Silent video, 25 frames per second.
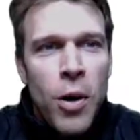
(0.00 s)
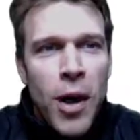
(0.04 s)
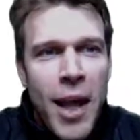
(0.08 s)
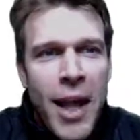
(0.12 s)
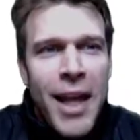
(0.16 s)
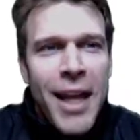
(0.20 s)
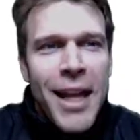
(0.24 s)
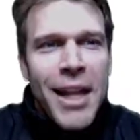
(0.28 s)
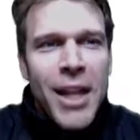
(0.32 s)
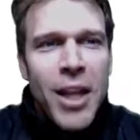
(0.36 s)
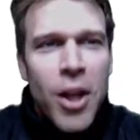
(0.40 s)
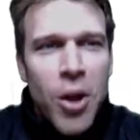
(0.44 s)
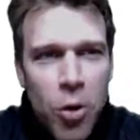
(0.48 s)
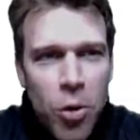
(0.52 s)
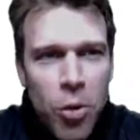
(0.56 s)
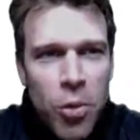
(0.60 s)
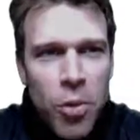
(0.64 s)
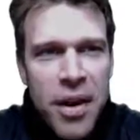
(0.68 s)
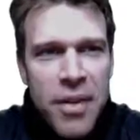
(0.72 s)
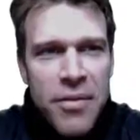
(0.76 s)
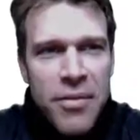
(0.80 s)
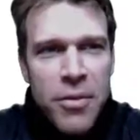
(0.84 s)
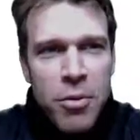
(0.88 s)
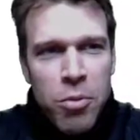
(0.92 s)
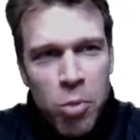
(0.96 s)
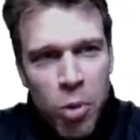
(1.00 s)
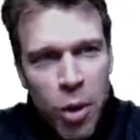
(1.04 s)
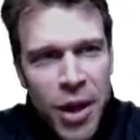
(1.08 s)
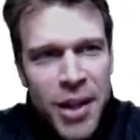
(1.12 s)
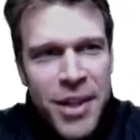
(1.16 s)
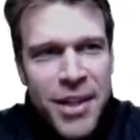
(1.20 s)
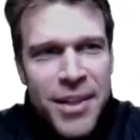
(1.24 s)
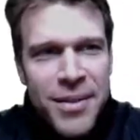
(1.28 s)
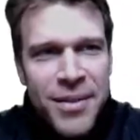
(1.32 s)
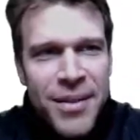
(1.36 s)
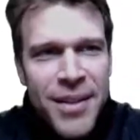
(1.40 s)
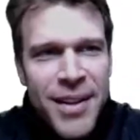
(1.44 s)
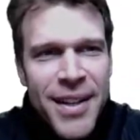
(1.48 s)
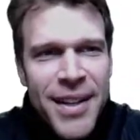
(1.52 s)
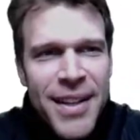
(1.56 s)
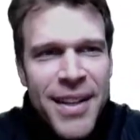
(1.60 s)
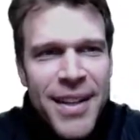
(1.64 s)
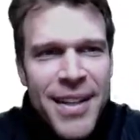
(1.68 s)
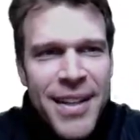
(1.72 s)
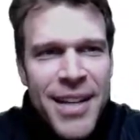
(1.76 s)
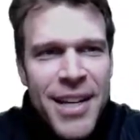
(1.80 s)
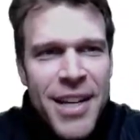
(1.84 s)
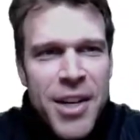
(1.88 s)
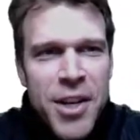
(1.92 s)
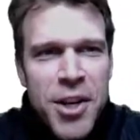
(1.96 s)
Well, hello everyone.
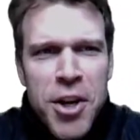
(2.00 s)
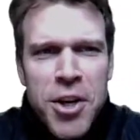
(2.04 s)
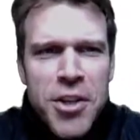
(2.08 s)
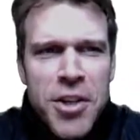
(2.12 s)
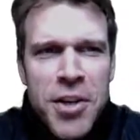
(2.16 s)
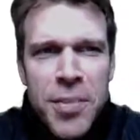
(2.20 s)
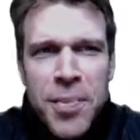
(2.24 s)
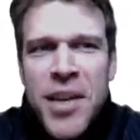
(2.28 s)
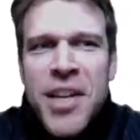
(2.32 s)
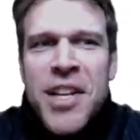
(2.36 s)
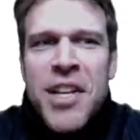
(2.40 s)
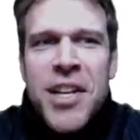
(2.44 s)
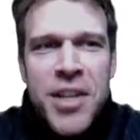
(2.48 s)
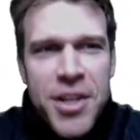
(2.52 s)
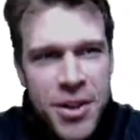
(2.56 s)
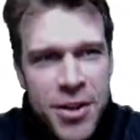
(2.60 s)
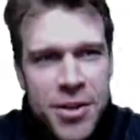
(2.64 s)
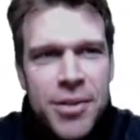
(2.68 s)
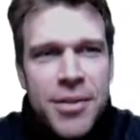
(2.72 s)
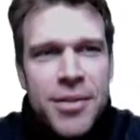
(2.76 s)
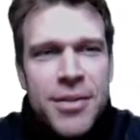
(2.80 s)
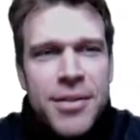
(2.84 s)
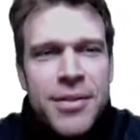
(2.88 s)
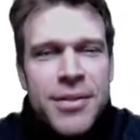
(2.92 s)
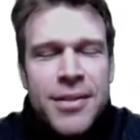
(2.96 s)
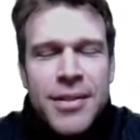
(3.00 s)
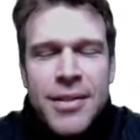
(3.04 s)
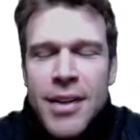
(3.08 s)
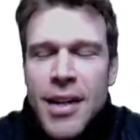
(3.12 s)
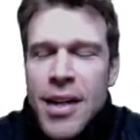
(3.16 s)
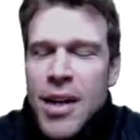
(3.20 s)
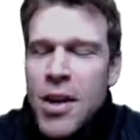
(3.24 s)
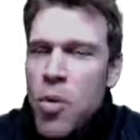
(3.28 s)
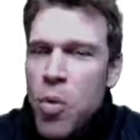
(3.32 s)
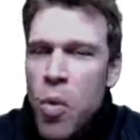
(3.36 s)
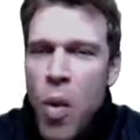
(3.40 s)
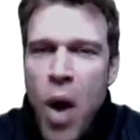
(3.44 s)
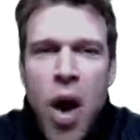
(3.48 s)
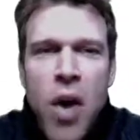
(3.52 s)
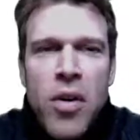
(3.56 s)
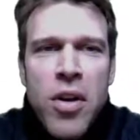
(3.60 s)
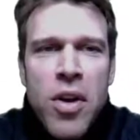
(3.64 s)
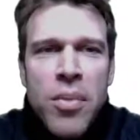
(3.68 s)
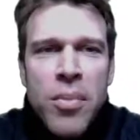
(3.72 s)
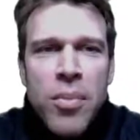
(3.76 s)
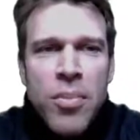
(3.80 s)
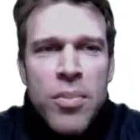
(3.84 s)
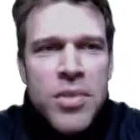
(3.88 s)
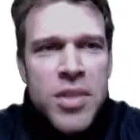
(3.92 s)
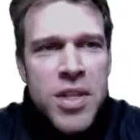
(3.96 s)
Good to be here.
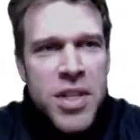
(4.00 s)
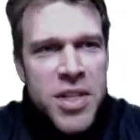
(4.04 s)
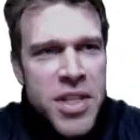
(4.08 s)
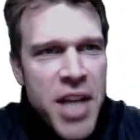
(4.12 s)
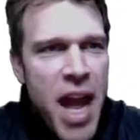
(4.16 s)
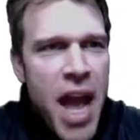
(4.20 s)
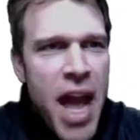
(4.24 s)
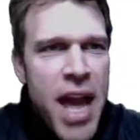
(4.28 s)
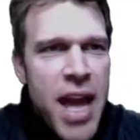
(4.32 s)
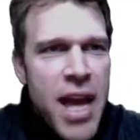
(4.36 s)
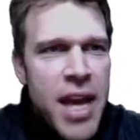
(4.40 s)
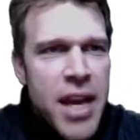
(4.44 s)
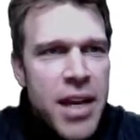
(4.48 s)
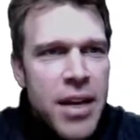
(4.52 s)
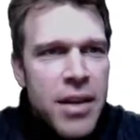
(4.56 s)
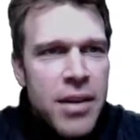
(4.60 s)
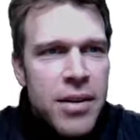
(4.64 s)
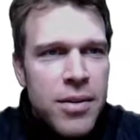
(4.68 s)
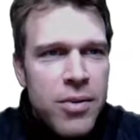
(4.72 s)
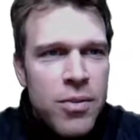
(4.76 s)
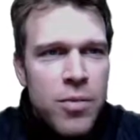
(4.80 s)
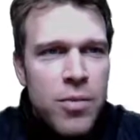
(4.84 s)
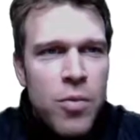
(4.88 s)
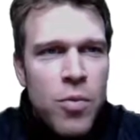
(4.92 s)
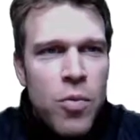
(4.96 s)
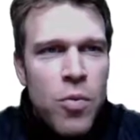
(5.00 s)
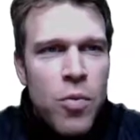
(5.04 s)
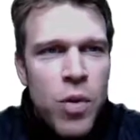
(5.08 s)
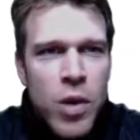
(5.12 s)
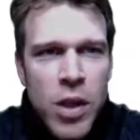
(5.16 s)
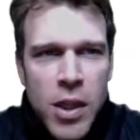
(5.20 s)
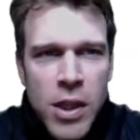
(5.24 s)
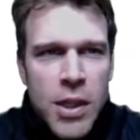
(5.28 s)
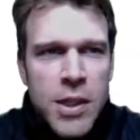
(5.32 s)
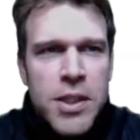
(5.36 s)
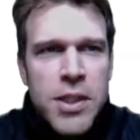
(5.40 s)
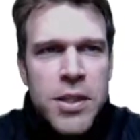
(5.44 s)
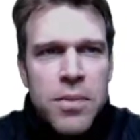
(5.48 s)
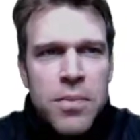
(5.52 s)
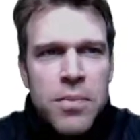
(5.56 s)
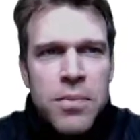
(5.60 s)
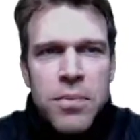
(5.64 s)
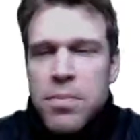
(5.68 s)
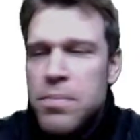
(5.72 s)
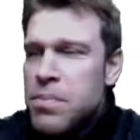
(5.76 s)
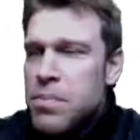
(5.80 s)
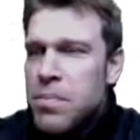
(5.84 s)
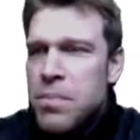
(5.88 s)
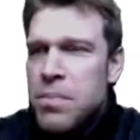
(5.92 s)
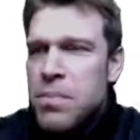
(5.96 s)
Welcome. Today
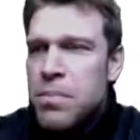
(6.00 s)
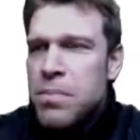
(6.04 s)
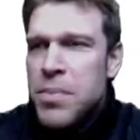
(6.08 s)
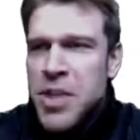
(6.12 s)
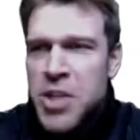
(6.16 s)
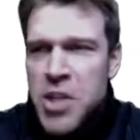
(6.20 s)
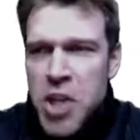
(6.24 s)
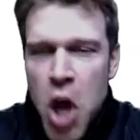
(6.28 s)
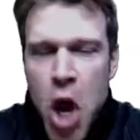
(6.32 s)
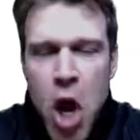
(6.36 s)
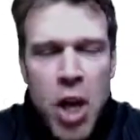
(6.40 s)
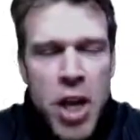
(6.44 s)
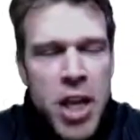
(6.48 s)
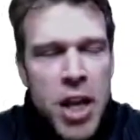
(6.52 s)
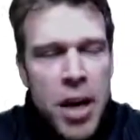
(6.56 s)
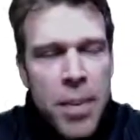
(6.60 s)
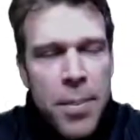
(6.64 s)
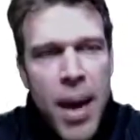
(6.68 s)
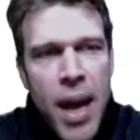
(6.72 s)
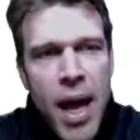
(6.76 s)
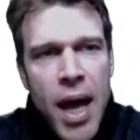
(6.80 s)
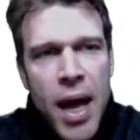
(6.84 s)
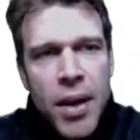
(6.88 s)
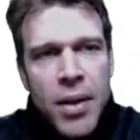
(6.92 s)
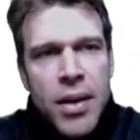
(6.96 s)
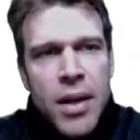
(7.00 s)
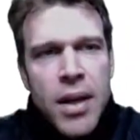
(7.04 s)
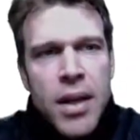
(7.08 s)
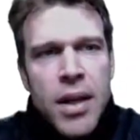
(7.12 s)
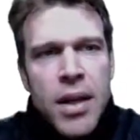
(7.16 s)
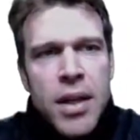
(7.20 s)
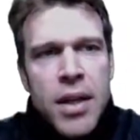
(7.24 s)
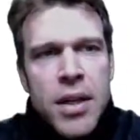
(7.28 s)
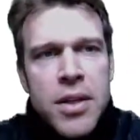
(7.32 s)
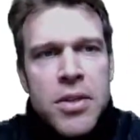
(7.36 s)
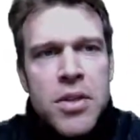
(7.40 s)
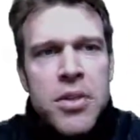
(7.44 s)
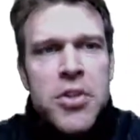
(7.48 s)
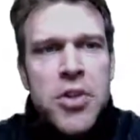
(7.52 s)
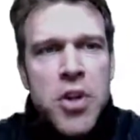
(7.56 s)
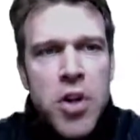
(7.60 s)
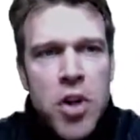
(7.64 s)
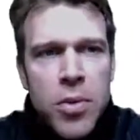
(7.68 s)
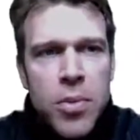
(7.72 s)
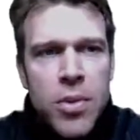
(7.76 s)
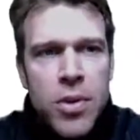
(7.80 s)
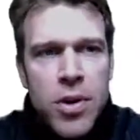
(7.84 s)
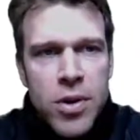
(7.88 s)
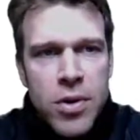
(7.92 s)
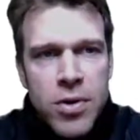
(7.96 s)
we'll be talking about
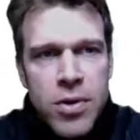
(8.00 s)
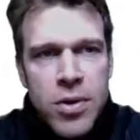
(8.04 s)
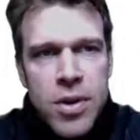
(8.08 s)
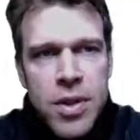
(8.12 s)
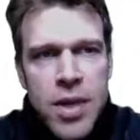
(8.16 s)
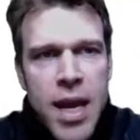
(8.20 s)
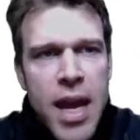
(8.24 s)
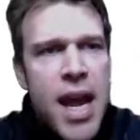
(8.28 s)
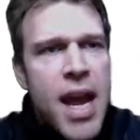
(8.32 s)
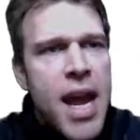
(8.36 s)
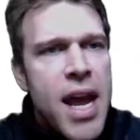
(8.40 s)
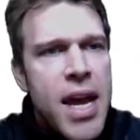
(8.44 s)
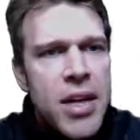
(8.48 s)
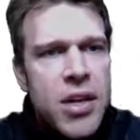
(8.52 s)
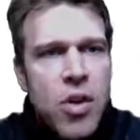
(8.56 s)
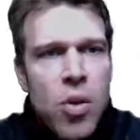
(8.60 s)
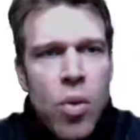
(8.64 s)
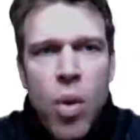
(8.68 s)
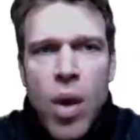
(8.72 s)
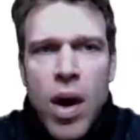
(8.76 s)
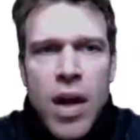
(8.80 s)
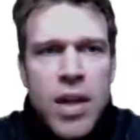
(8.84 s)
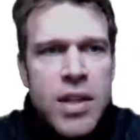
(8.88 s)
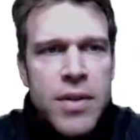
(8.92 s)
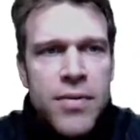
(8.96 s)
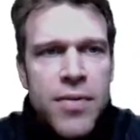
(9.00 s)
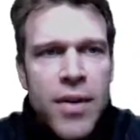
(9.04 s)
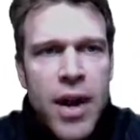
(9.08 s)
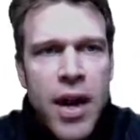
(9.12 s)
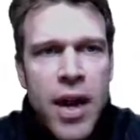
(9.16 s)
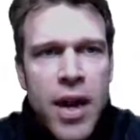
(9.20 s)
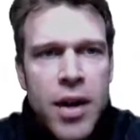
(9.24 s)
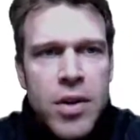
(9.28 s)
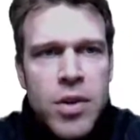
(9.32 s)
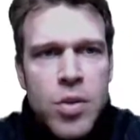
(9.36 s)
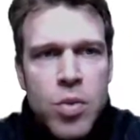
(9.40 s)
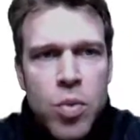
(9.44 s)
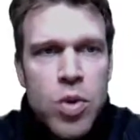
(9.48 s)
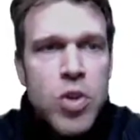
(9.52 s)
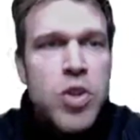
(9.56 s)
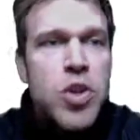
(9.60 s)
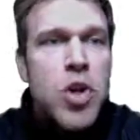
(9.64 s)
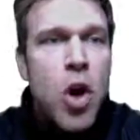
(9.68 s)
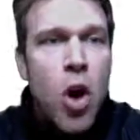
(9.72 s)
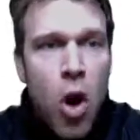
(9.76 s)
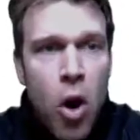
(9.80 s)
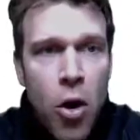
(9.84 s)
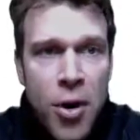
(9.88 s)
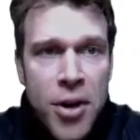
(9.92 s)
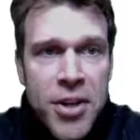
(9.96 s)
determiners and quantifiers,
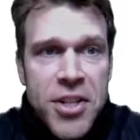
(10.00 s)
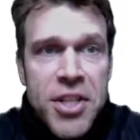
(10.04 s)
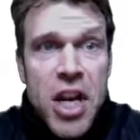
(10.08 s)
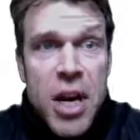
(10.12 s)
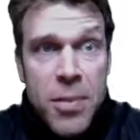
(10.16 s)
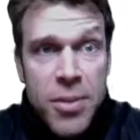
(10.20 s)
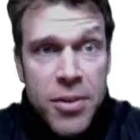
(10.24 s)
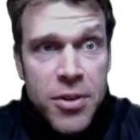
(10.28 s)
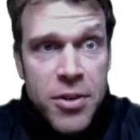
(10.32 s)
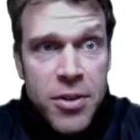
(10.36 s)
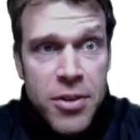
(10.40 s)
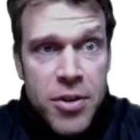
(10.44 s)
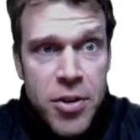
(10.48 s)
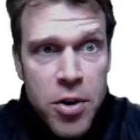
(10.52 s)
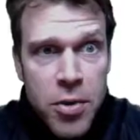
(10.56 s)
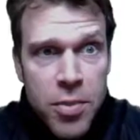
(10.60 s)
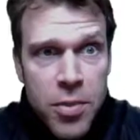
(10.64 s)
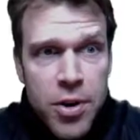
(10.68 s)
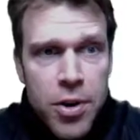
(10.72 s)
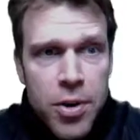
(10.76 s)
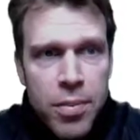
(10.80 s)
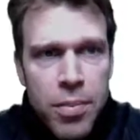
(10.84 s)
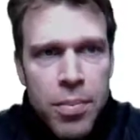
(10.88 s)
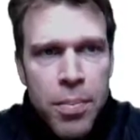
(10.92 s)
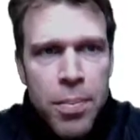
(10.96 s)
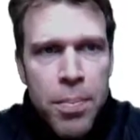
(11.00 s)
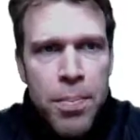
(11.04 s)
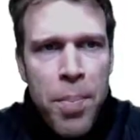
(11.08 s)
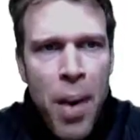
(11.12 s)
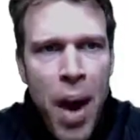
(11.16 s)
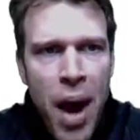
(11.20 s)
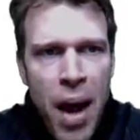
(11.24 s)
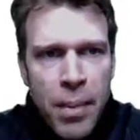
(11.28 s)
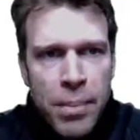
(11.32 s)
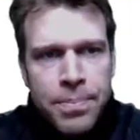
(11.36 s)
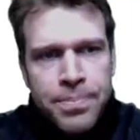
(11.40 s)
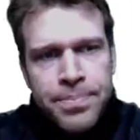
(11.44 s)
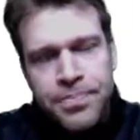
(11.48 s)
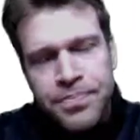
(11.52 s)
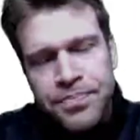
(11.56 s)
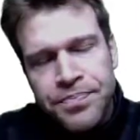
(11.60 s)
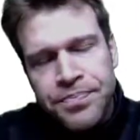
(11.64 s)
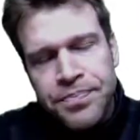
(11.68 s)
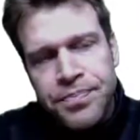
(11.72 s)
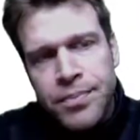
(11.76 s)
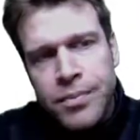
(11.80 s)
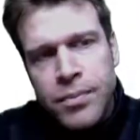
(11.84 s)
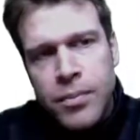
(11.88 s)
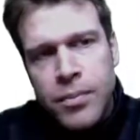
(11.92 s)
which are a type of determiner. But